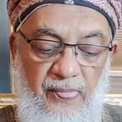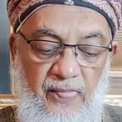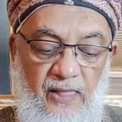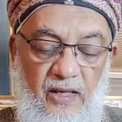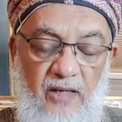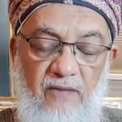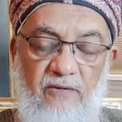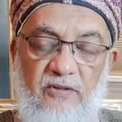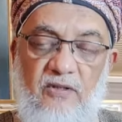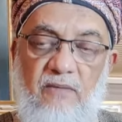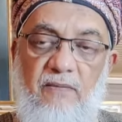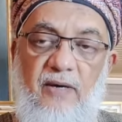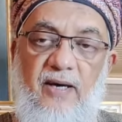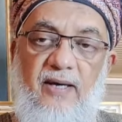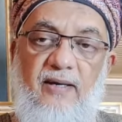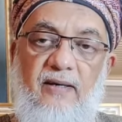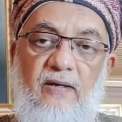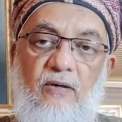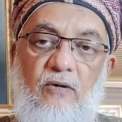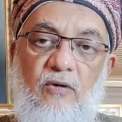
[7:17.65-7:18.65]
Now, he was a
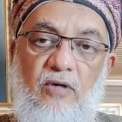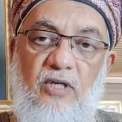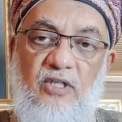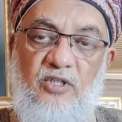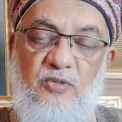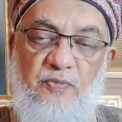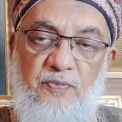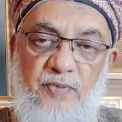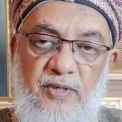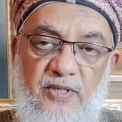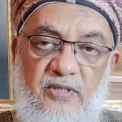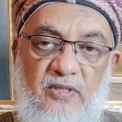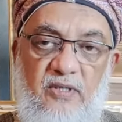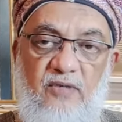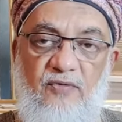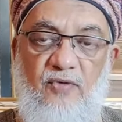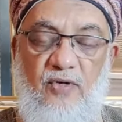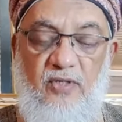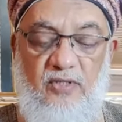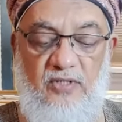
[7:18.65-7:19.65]
man known
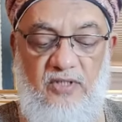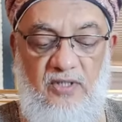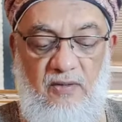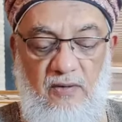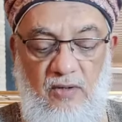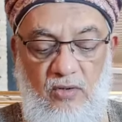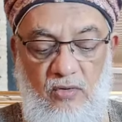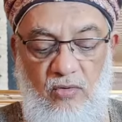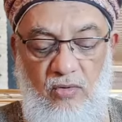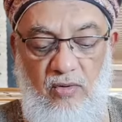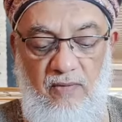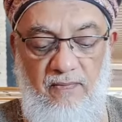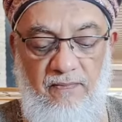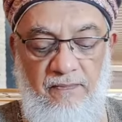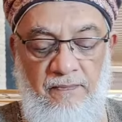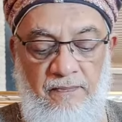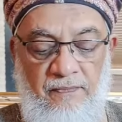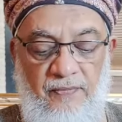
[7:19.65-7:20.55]
especially for his tawakkul,